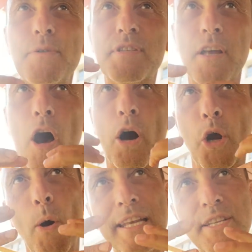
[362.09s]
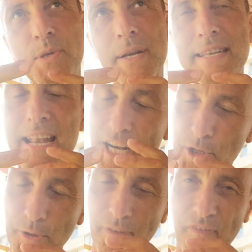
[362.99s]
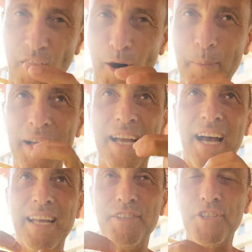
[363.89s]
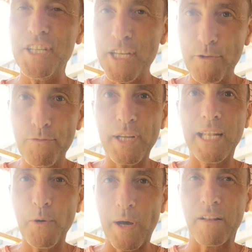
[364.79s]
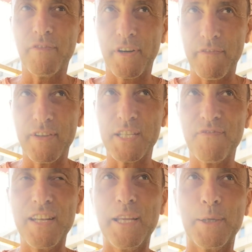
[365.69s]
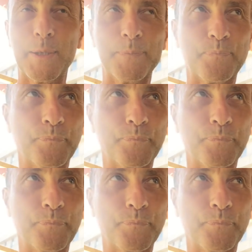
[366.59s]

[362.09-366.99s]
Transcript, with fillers: you saw her going to a natural form, and she did really well for her first video.